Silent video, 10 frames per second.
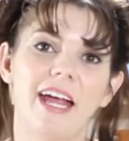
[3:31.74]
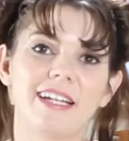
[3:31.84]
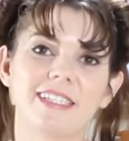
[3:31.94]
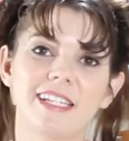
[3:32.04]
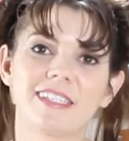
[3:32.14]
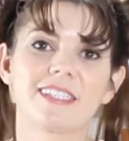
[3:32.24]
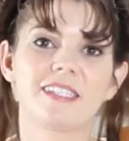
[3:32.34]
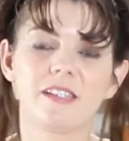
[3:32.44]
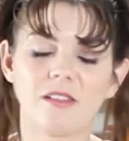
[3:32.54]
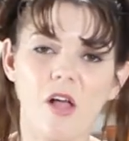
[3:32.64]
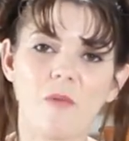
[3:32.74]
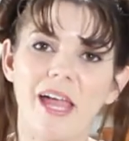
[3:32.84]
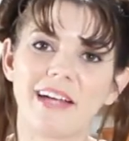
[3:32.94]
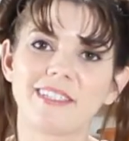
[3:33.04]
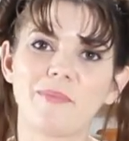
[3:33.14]
icing still all
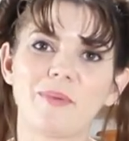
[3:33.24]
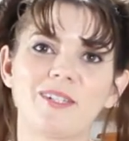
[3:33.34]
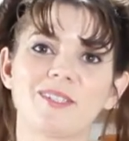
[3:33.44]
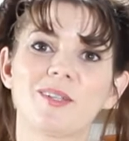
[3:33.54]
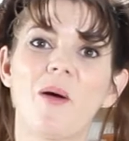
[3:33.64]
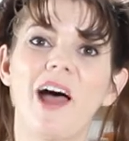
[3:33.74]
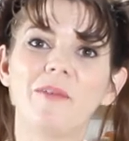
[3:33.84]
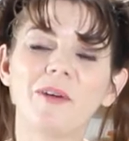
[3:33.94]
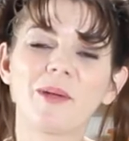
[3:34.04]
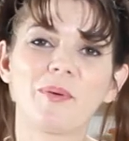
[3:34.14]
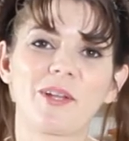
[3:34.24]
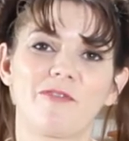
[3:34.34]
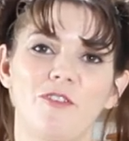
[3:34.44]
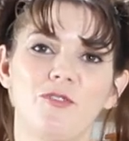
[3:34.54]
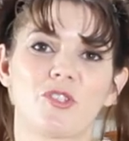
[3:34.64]
bagged up here, so I want to put a
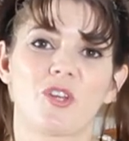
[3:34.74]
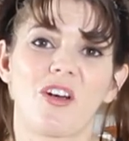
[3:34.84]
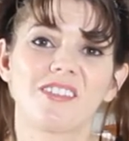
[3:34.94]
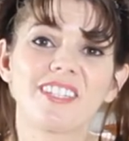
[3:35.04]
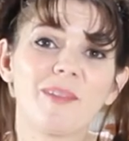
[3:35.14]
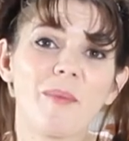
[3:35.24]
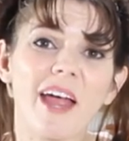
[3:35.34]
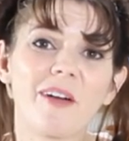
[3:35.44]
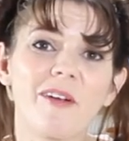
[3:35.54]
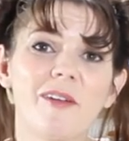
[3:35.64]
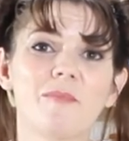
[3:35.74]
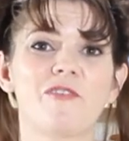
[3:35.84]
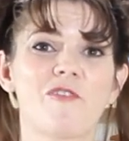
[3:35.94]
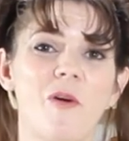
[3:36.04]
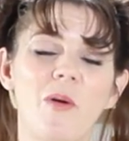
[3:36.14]
few stars in the background
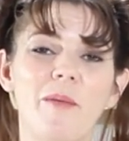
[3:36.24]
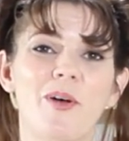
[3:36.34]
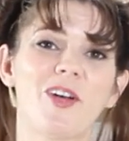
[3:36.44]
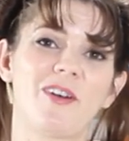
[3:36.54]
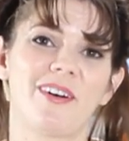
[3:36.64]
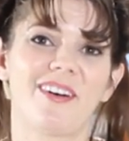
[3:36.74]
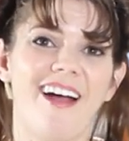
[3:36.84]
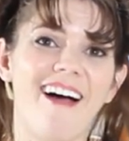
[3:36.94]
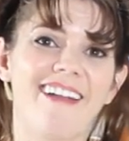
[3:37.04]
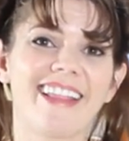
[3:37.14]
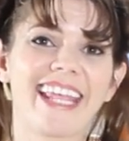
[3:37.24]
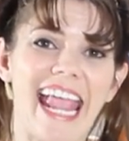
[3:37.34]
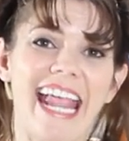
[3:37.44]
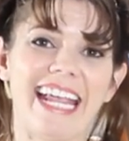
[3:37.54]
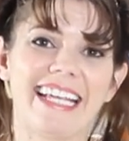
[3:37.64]
before we put her on the
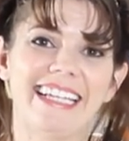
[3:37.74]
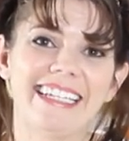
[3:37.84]
cake.